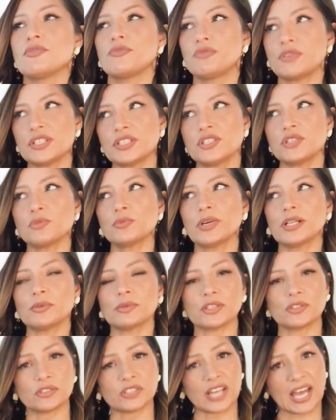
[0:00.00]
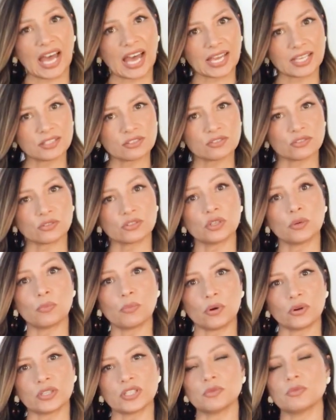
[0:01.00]
fits you well, whether it hangs on your
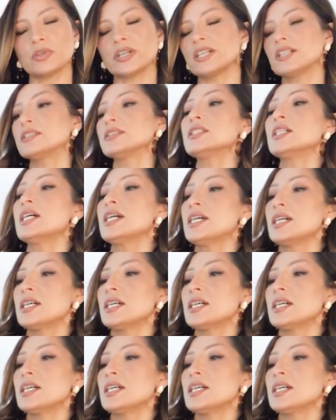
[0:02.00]
body well,